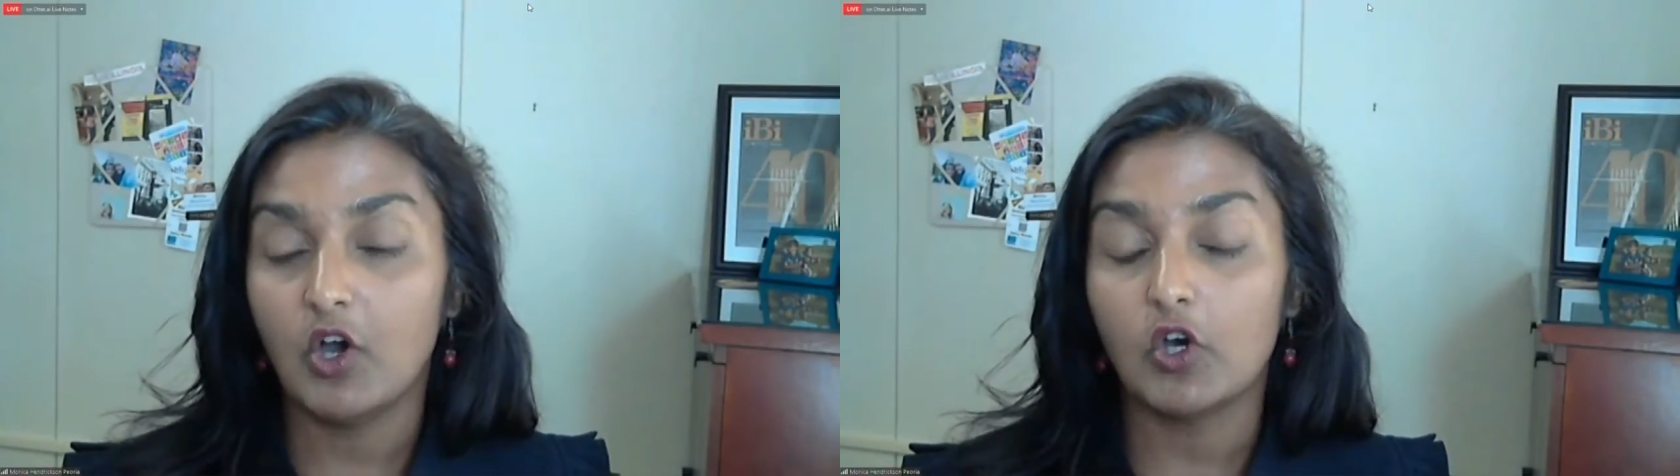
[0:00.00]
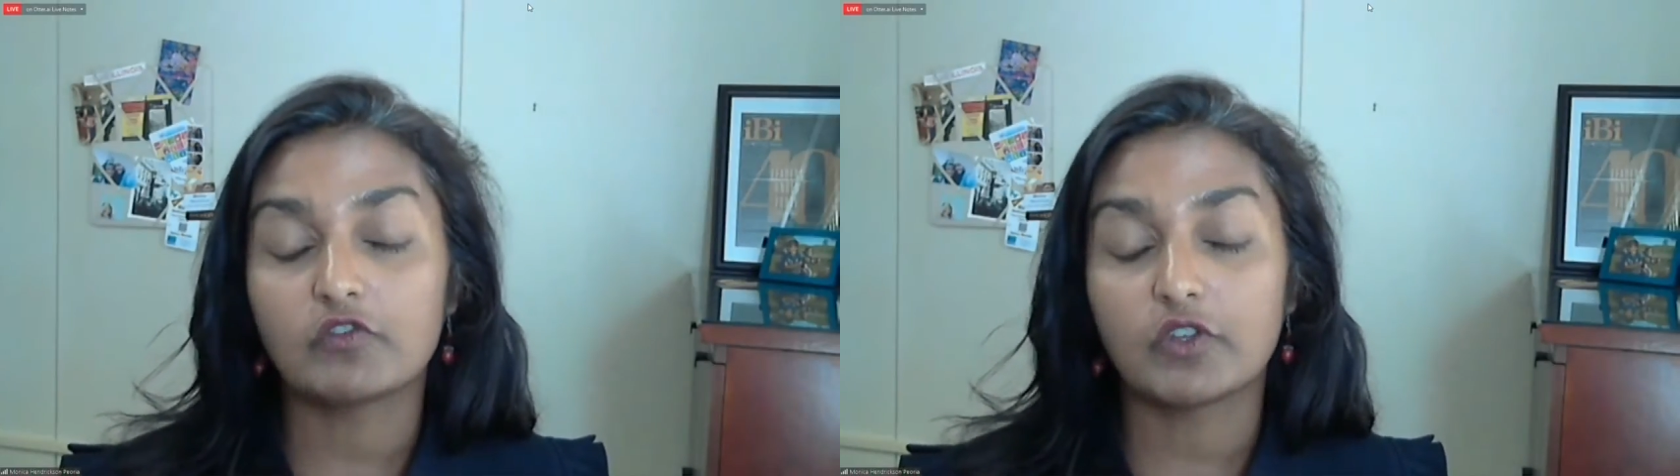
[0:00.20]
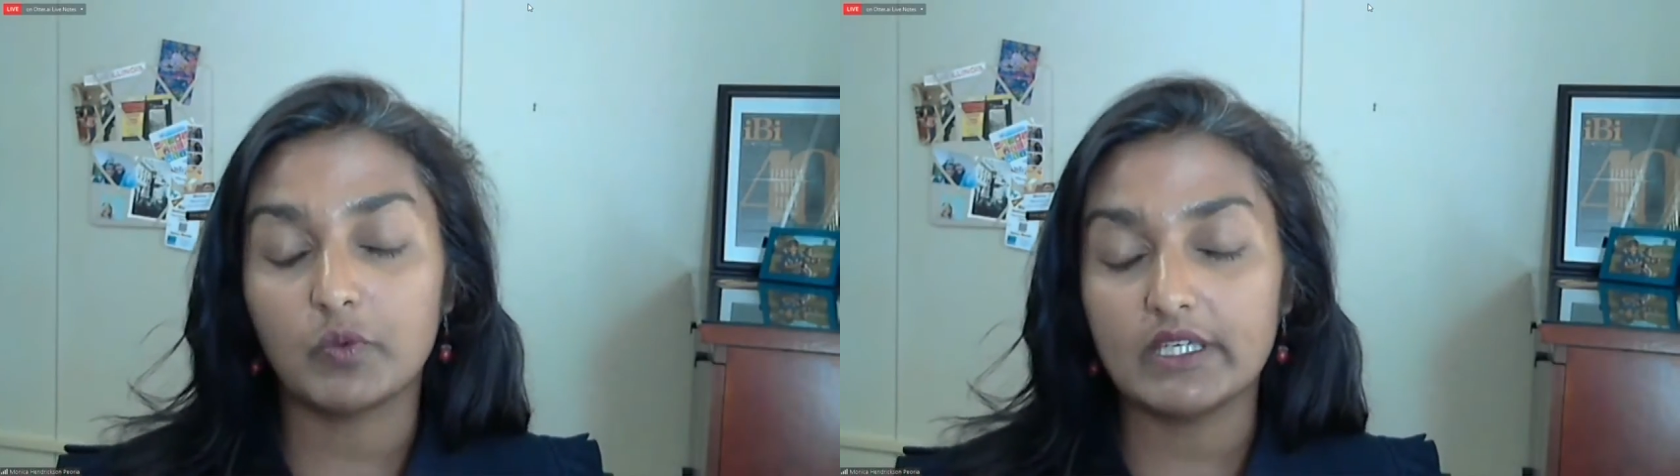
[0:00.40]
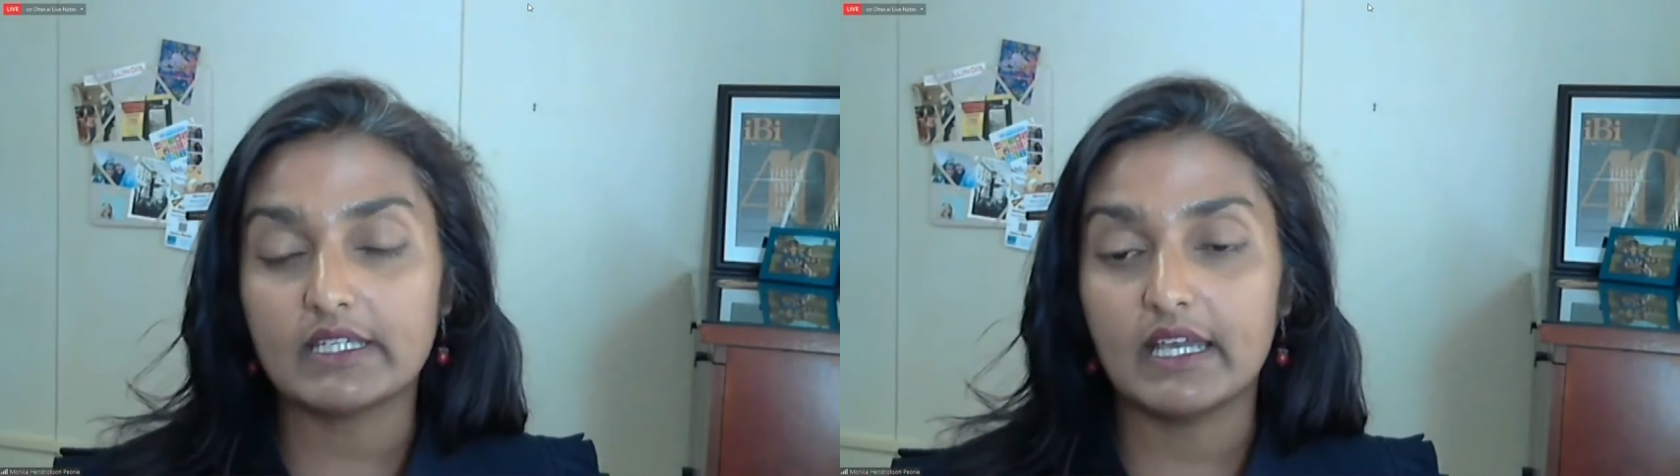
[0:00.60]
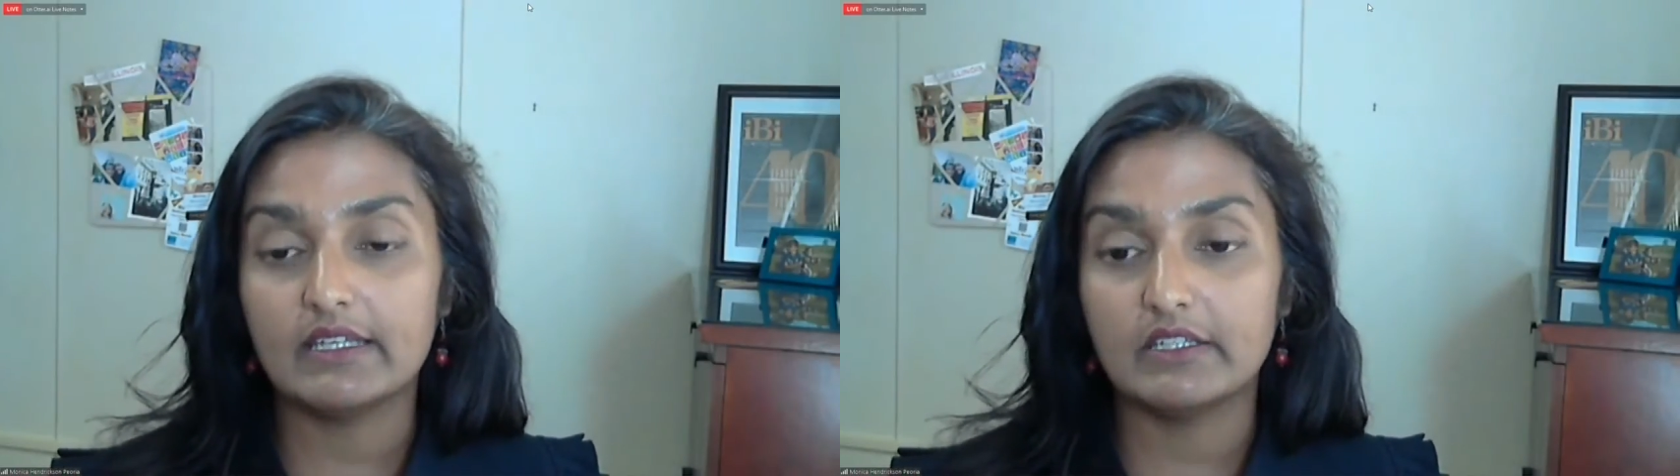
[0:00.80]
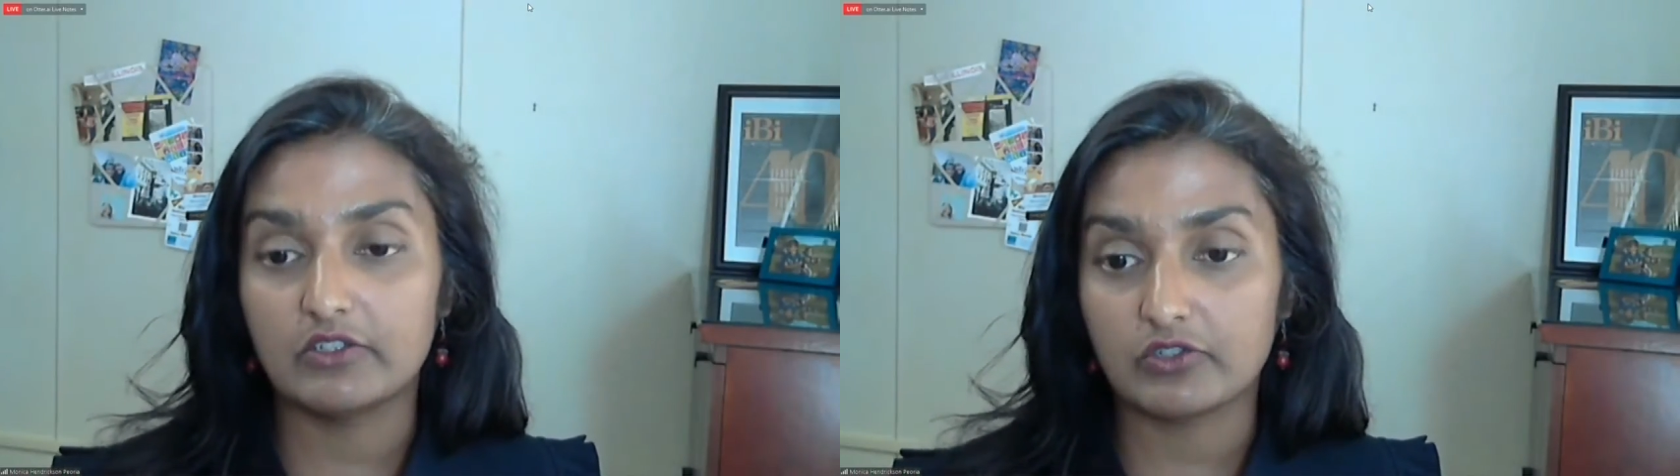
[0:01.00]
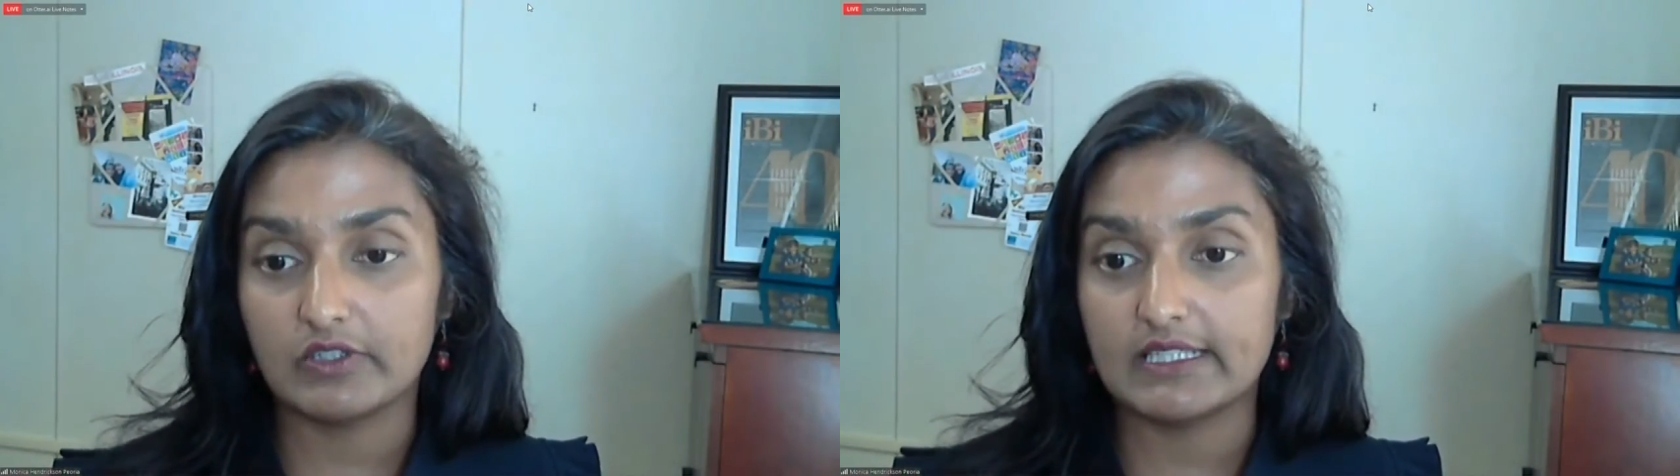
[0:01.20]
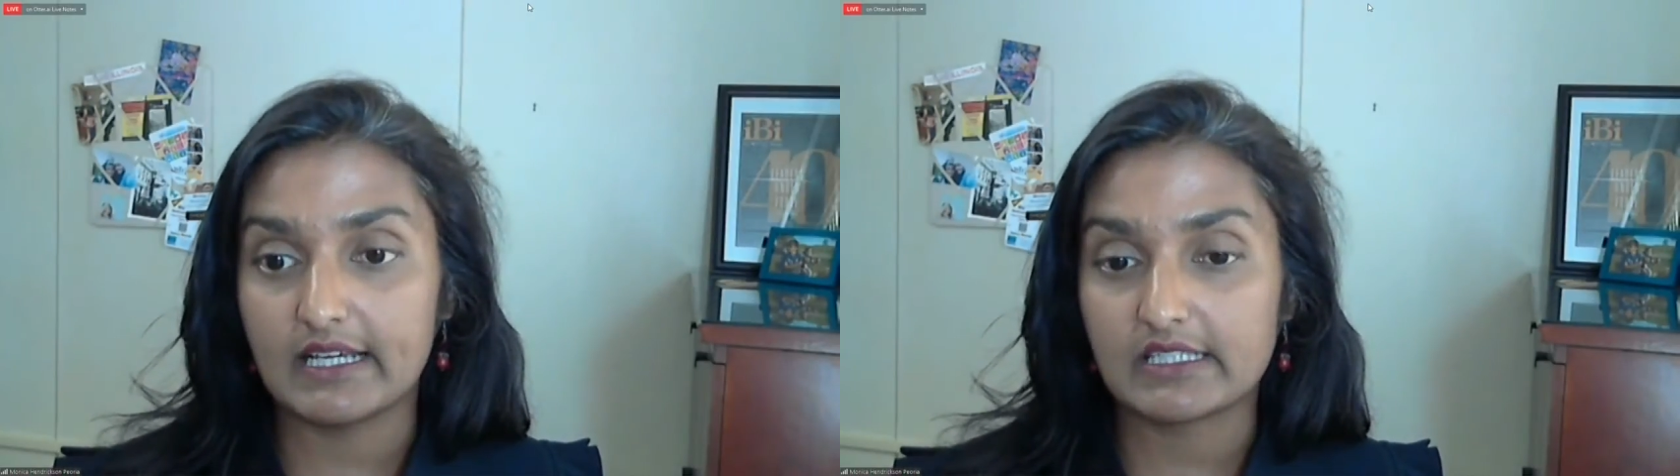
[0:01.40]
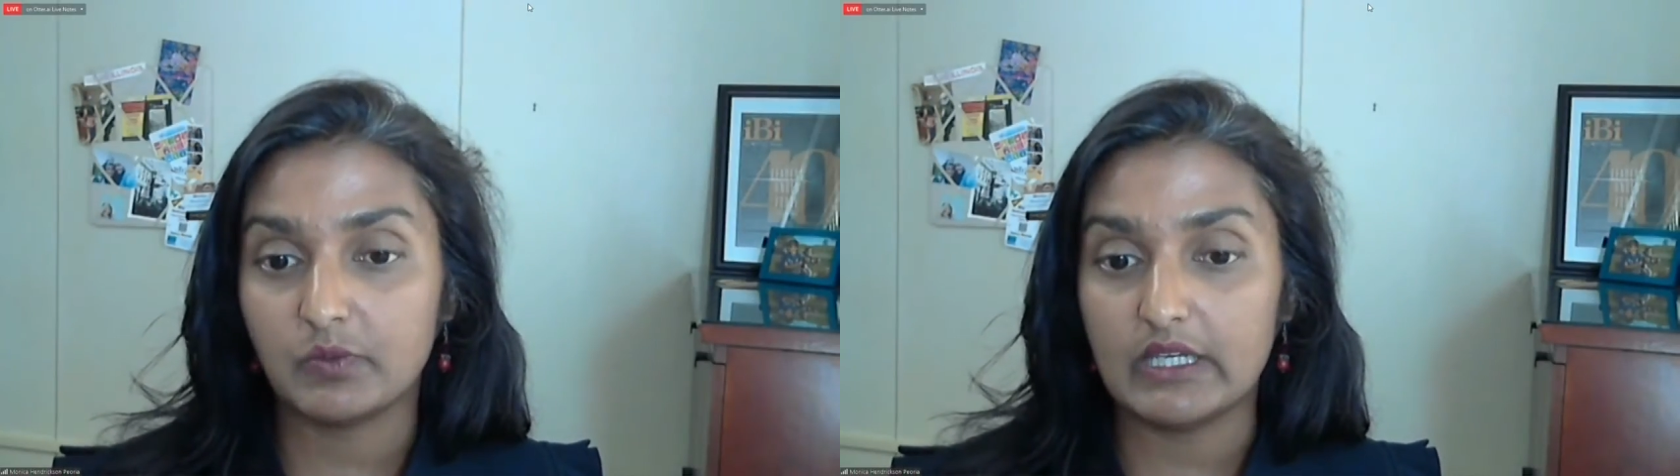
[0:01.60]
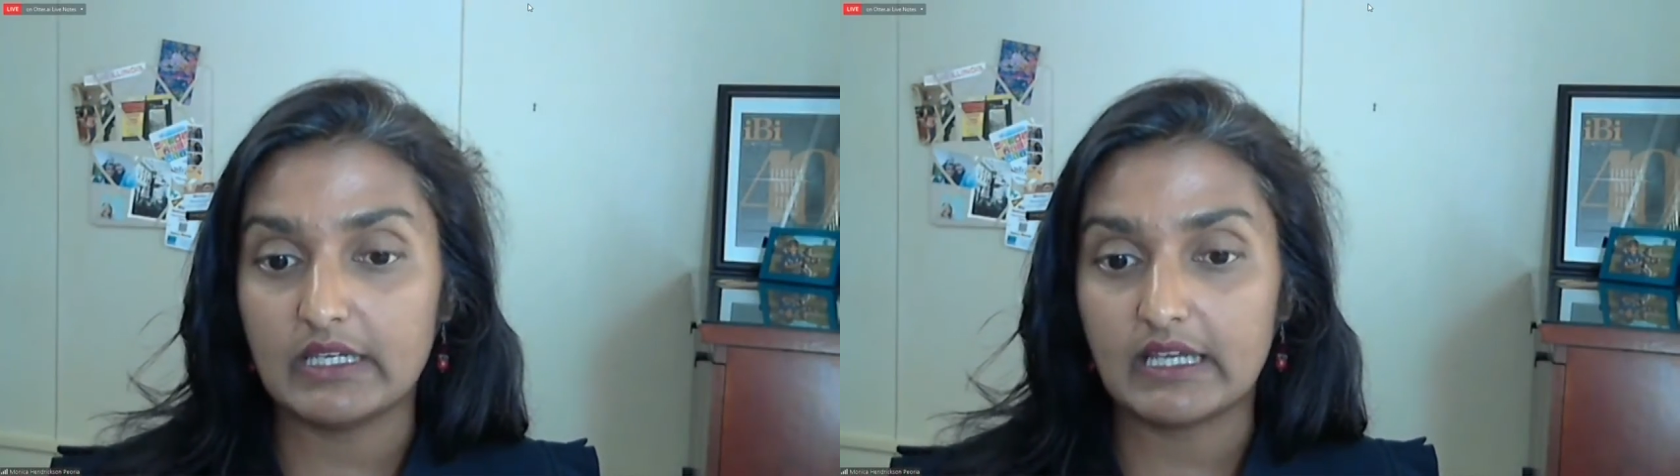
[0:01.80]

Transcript: over the weekend and early next week.